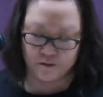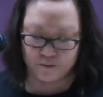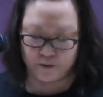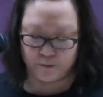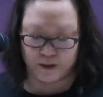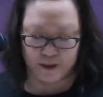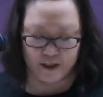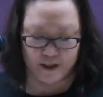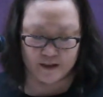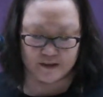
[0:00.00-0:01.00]
women,
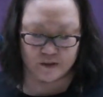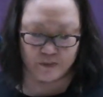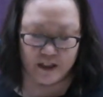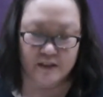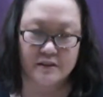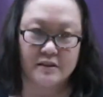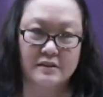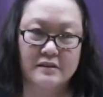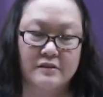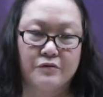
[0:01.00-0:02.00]
and his black
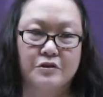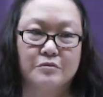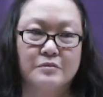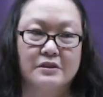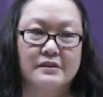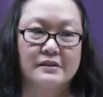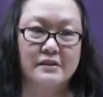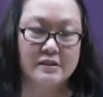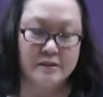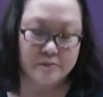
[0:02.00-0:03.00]
tux formed a
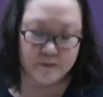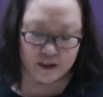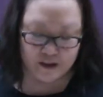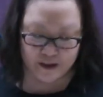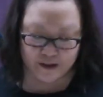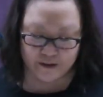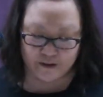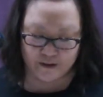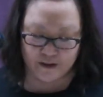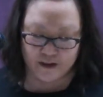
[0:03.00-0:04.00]
slim
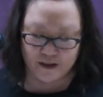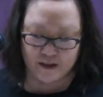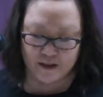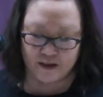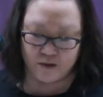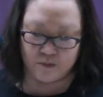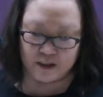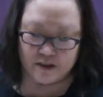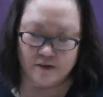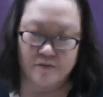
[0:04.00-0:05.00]
line in the
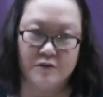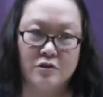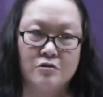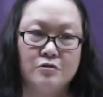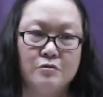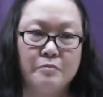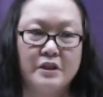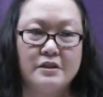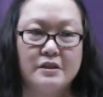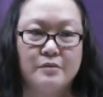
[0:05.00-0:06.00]
midst of two
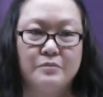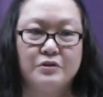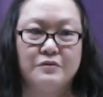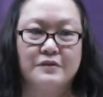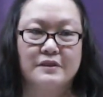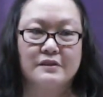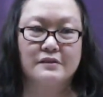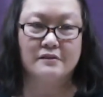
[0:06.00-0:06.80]
peachy poofs.